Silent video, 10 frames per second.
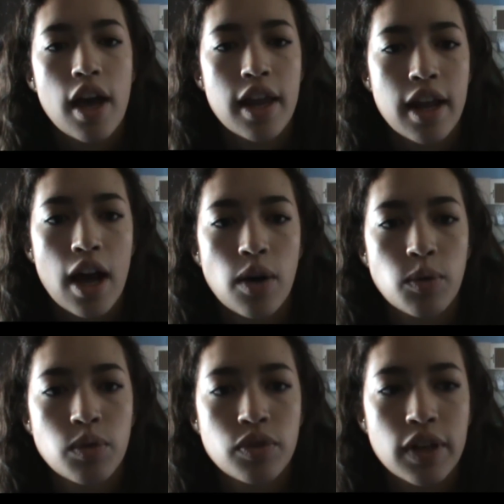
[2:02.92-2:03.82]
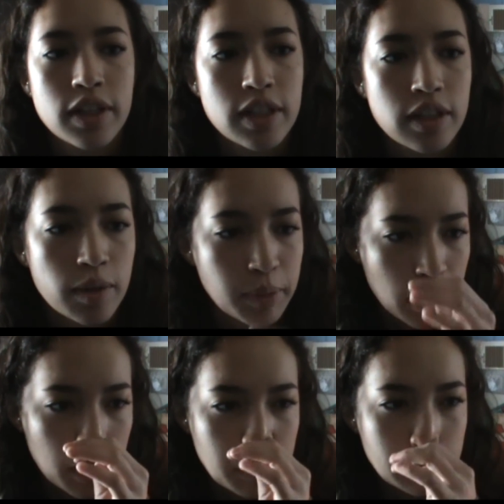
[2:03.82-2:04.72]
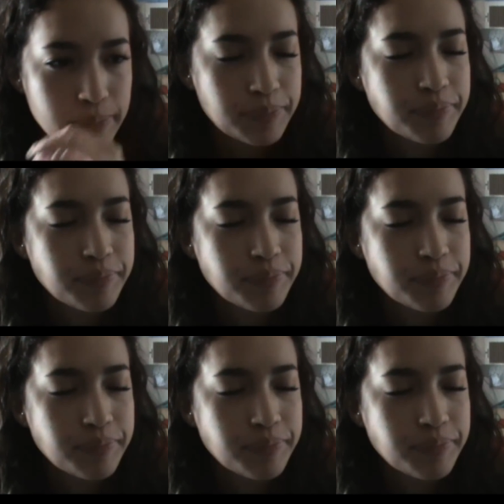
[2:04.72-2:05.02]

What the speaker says: and how reflecting upon